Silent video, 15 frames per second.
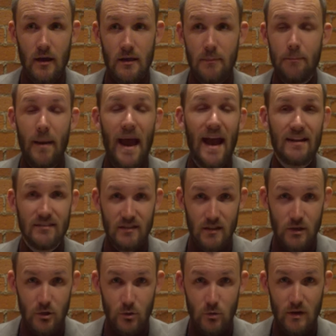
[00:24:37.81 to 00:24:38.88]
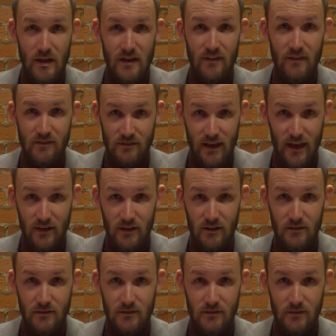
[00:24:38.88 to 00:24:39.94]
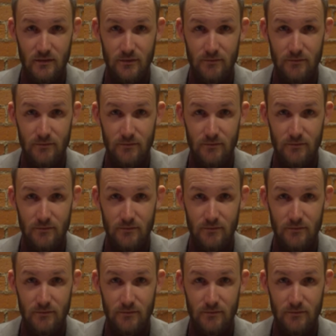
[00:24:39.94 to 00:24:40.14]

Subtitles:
impacting you in the standings,